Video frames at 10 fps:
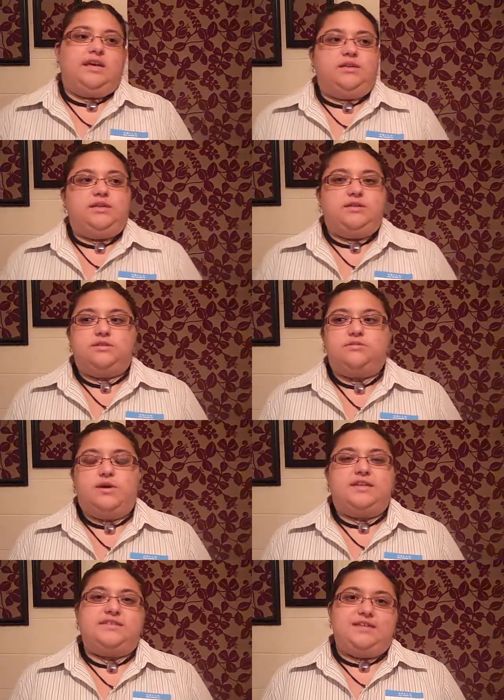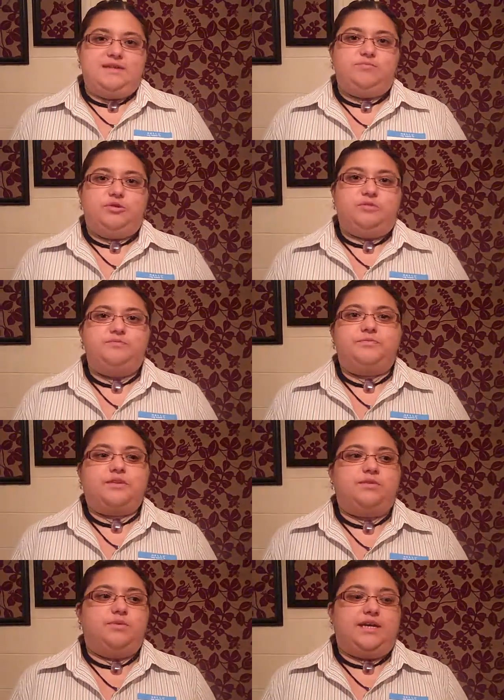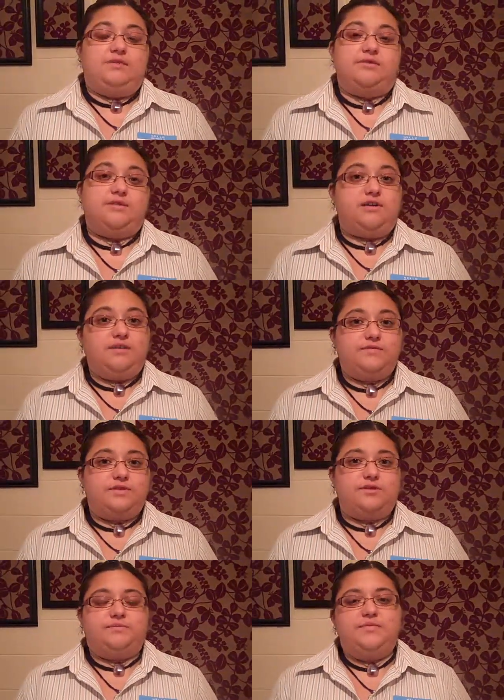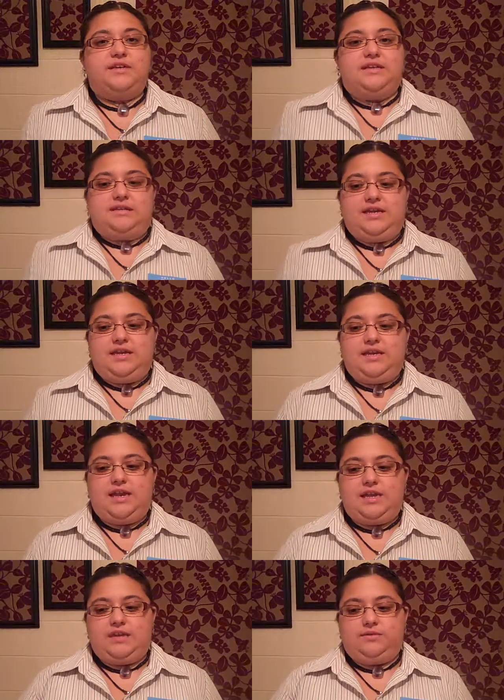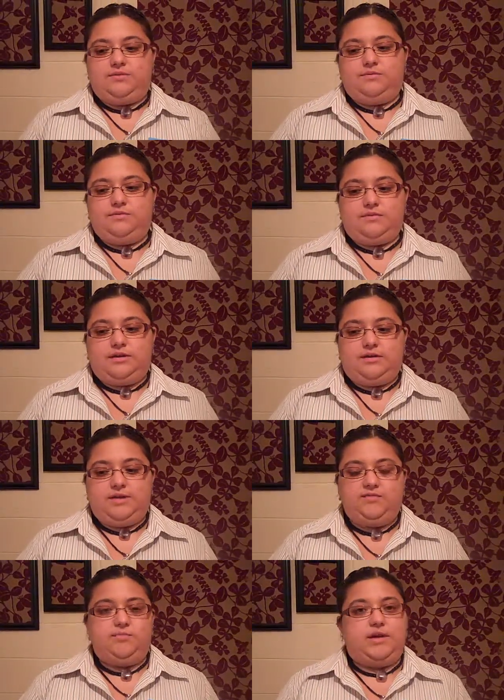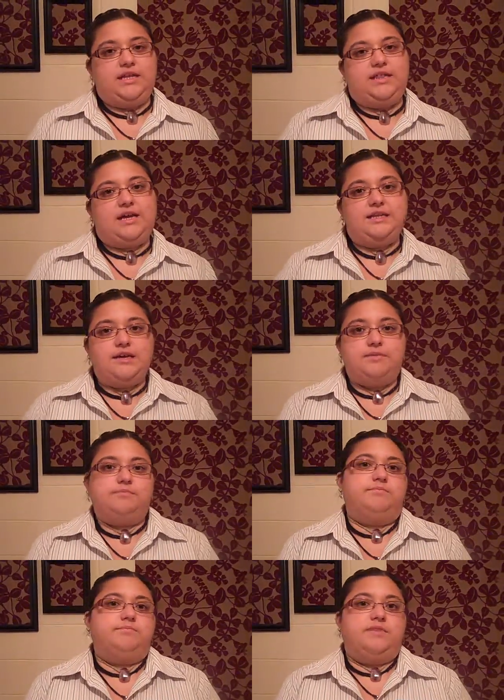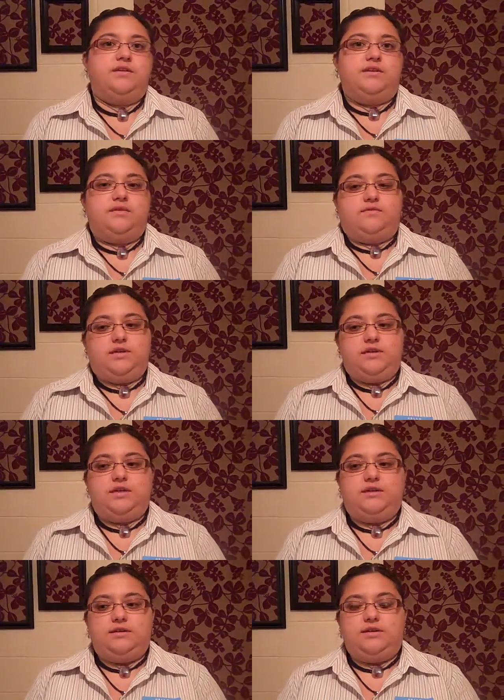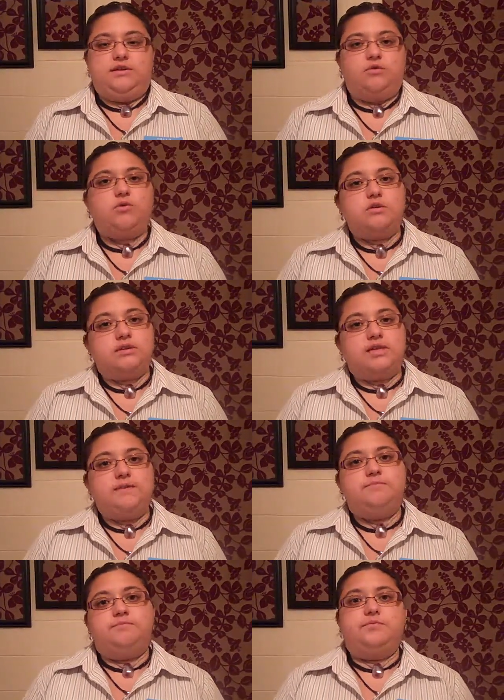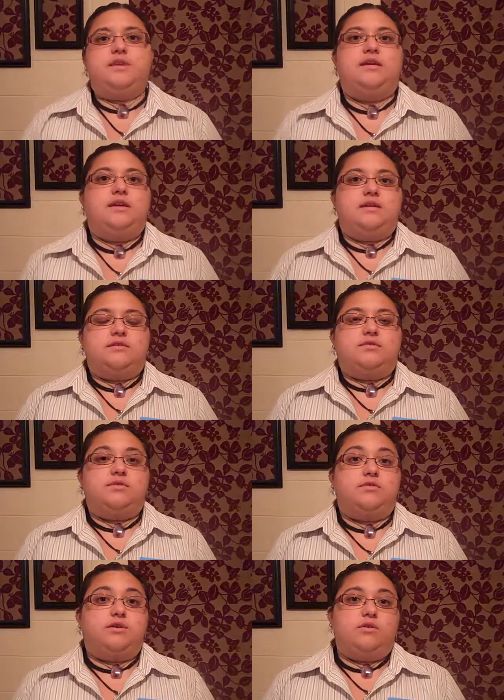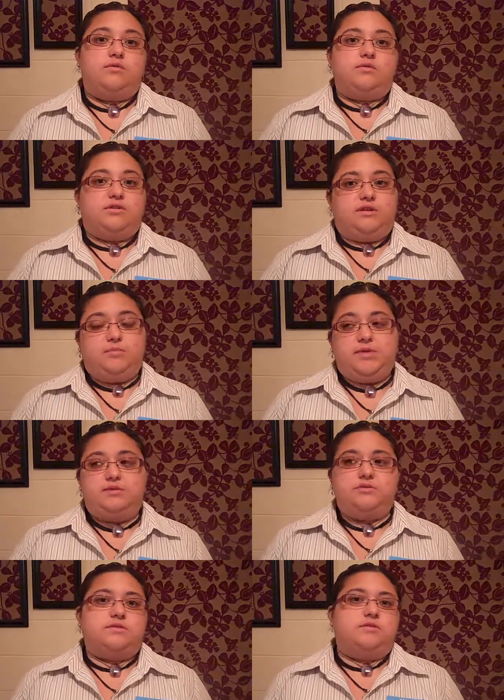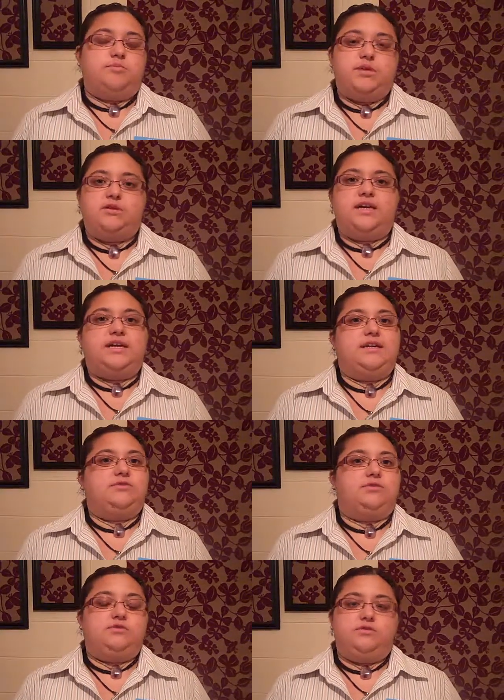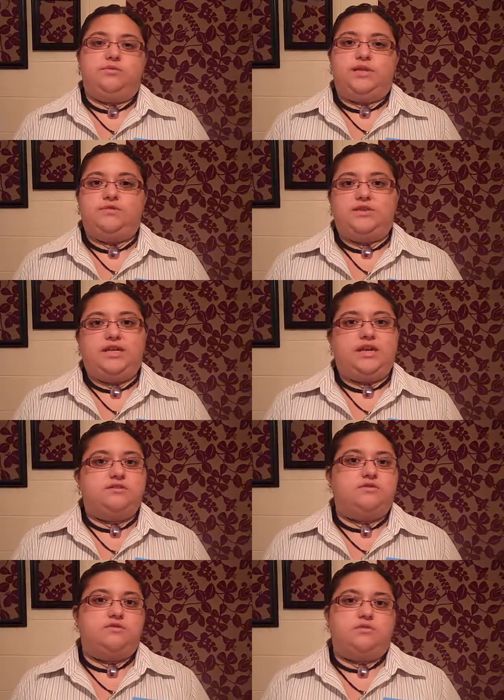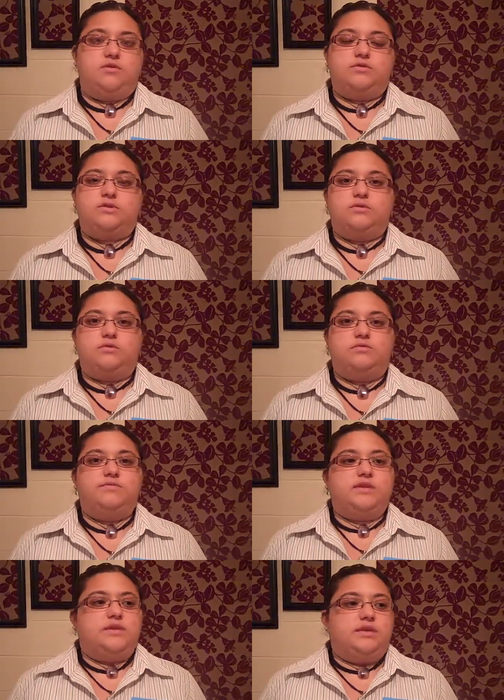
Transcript: And here's one example. When I was an officer, they had um, everybody lined up very uh, orderly to go to their meals, to the pill line, to do whatever they had to do, go to school.